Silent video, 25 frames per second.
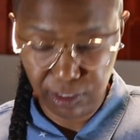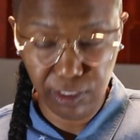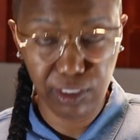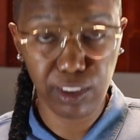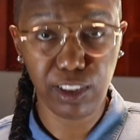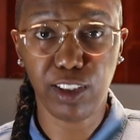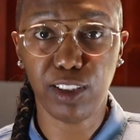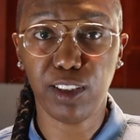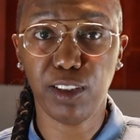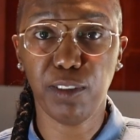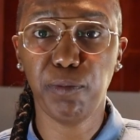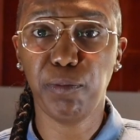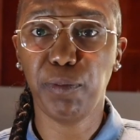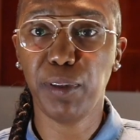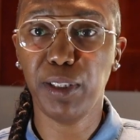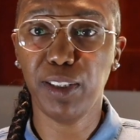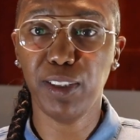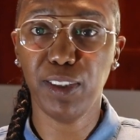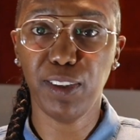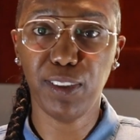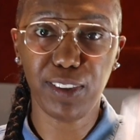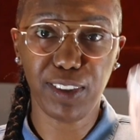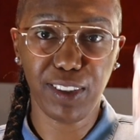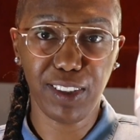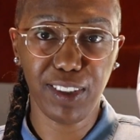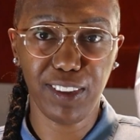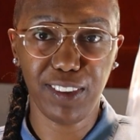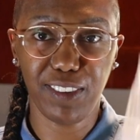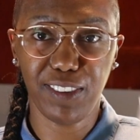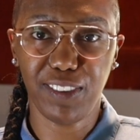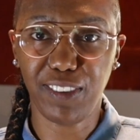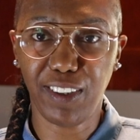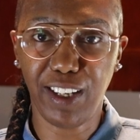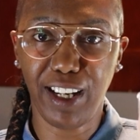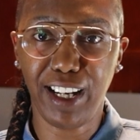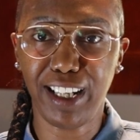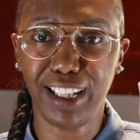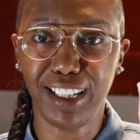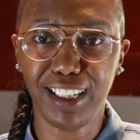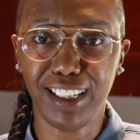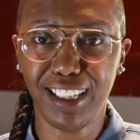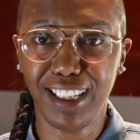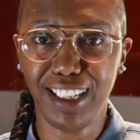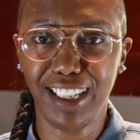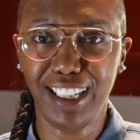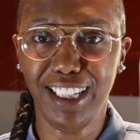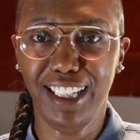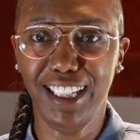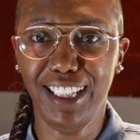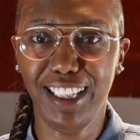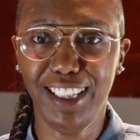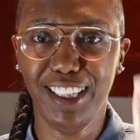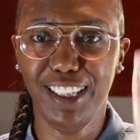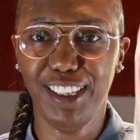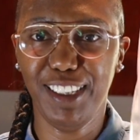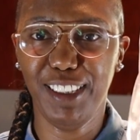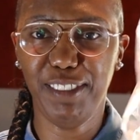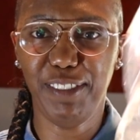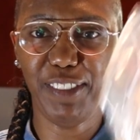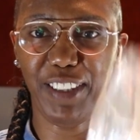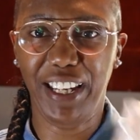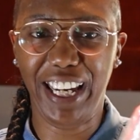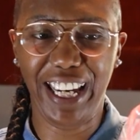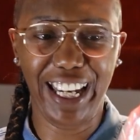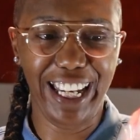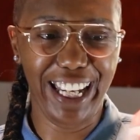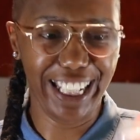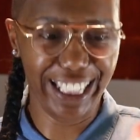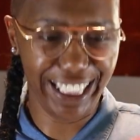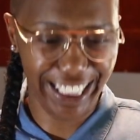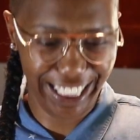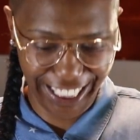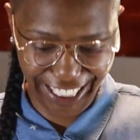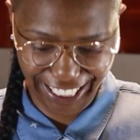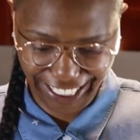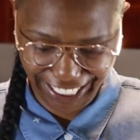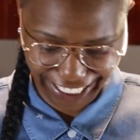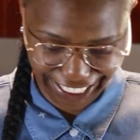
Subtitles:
we're gonna build right in the bag.